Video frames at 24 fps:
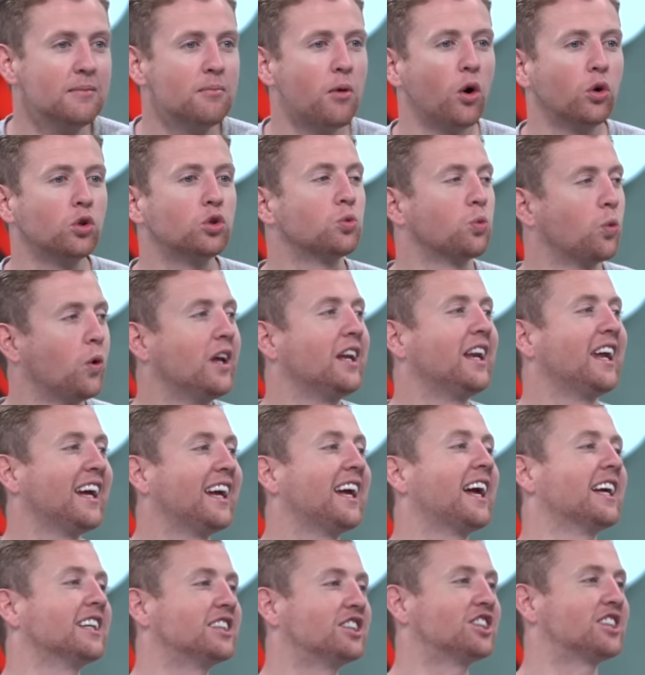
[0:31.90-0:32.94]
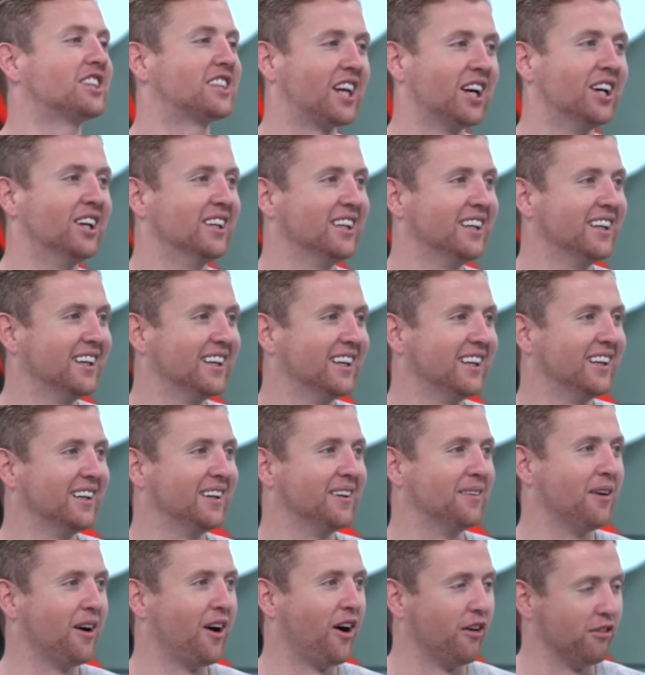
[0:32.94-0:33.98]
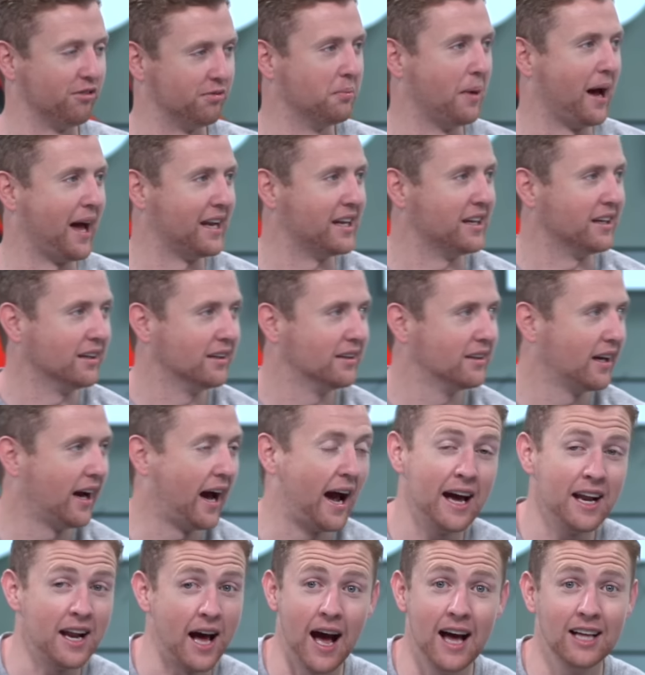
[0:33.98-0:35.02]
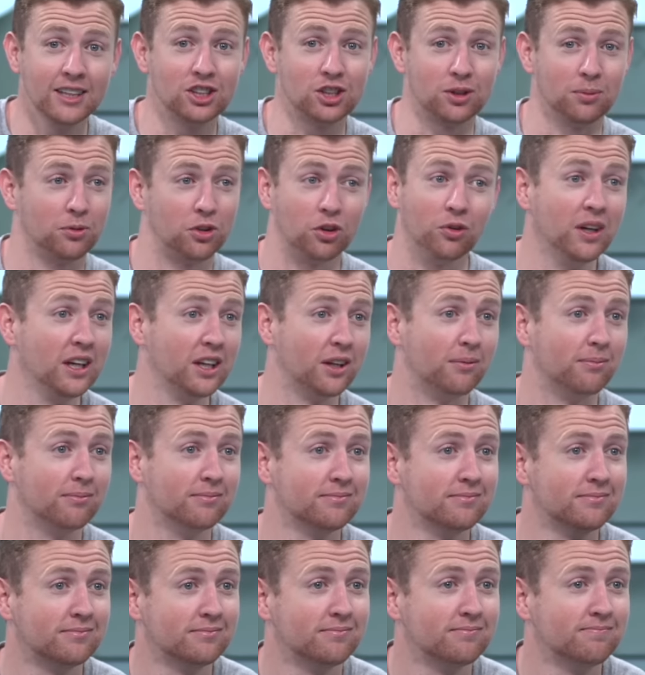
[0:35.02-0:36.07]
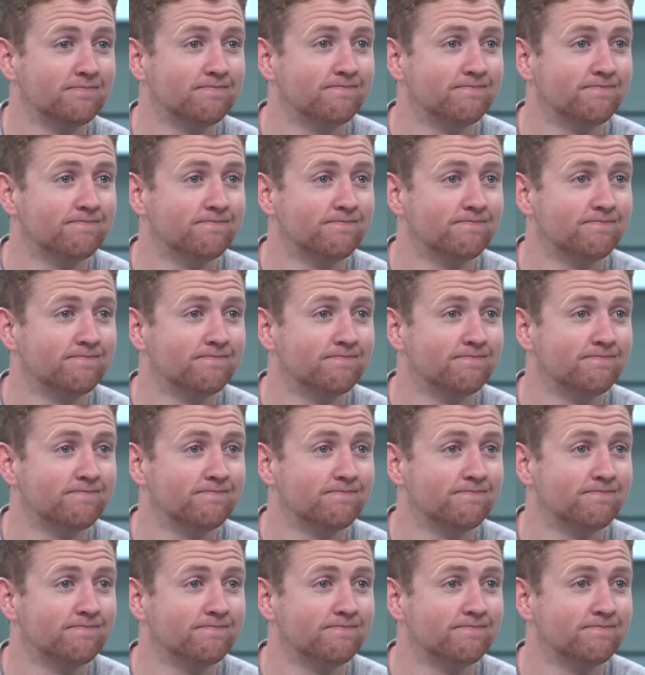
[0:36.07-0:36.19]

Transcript: most winningest of men. And handsome, three of them.